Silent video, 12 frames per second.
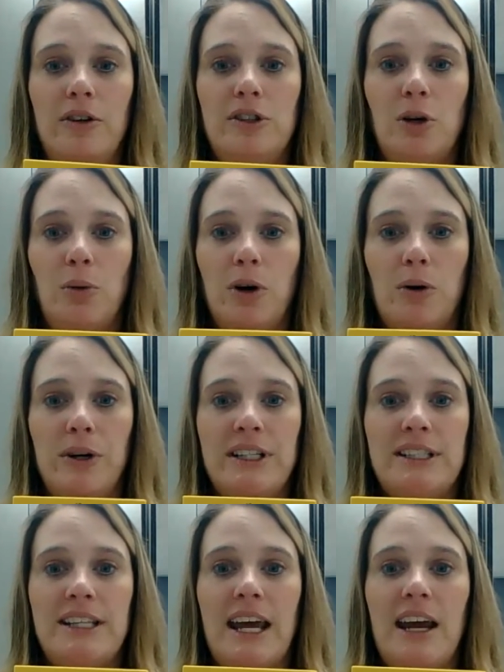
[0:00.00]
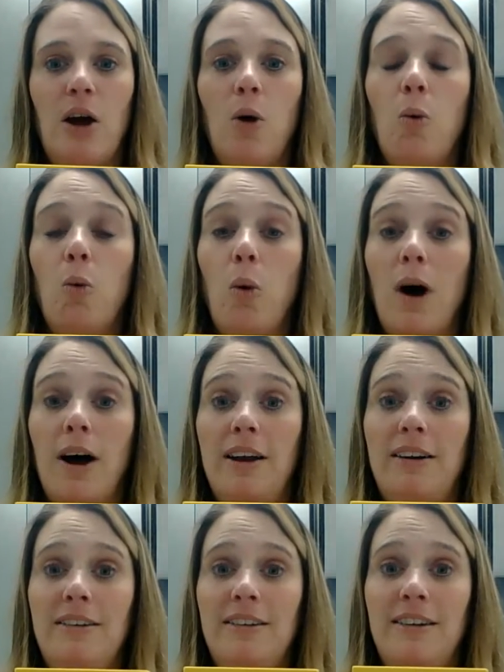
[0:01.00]
So we're going to say
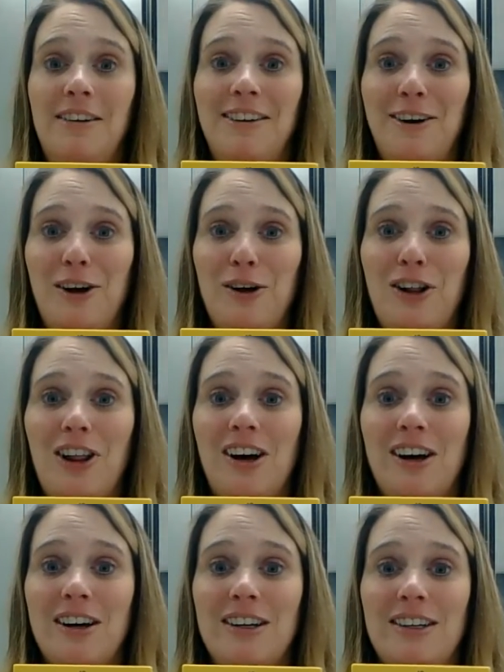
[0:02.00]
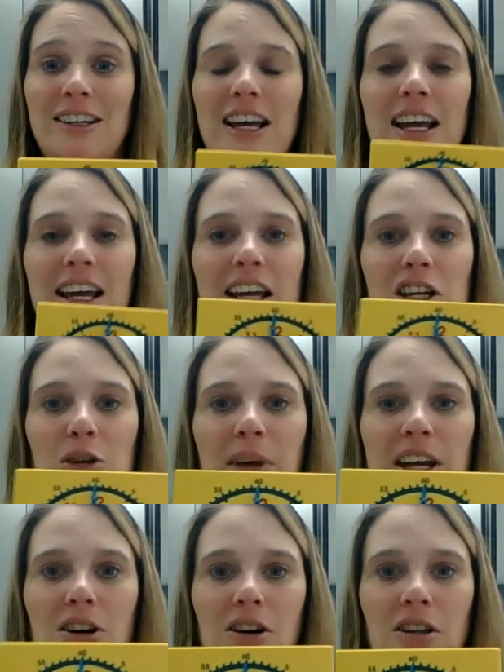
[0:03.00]
1 o'clock. Can you
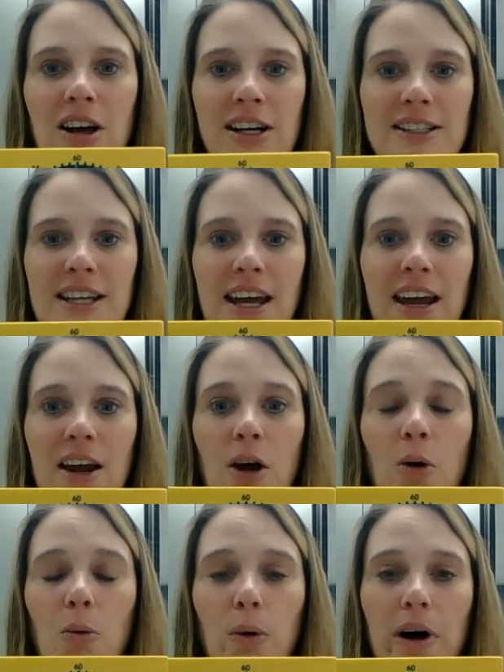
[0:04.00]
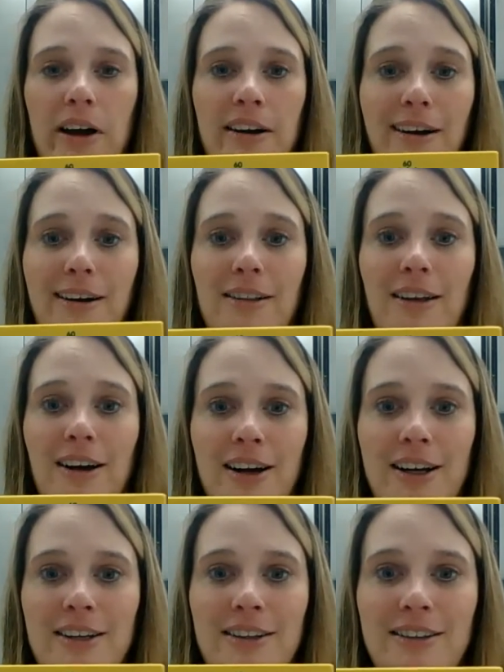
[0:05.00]
make your clock say 1 o'clock?